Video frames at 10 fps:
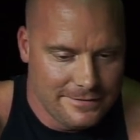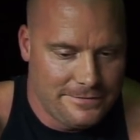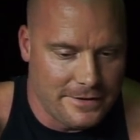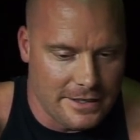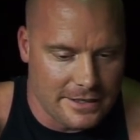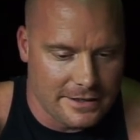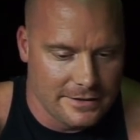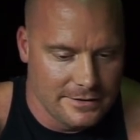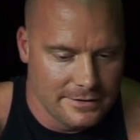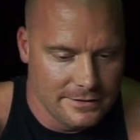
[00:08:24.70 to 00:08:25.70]
Fuck.
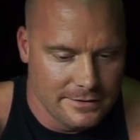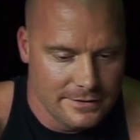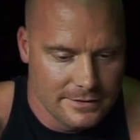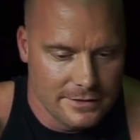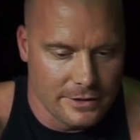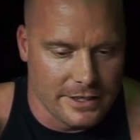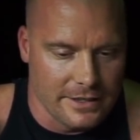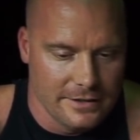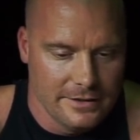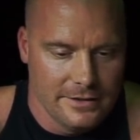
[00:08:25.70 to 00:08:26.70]

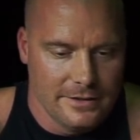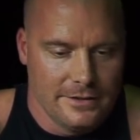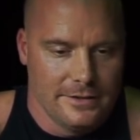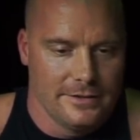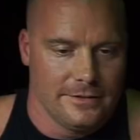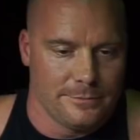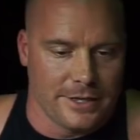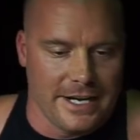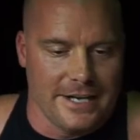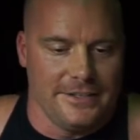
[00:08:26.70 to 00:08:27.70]
Okay.
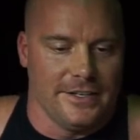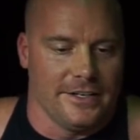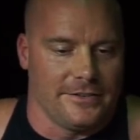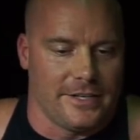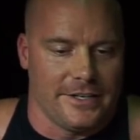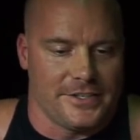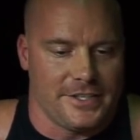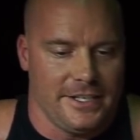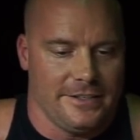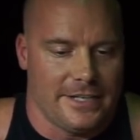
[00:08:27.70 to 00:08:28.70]
Bring Ed to
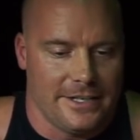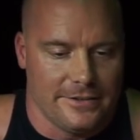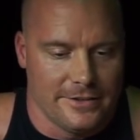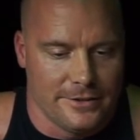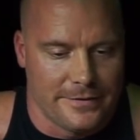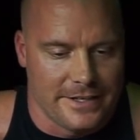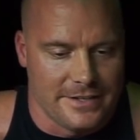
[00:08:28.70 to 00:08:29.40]
Tennessee. I don't know if Ed...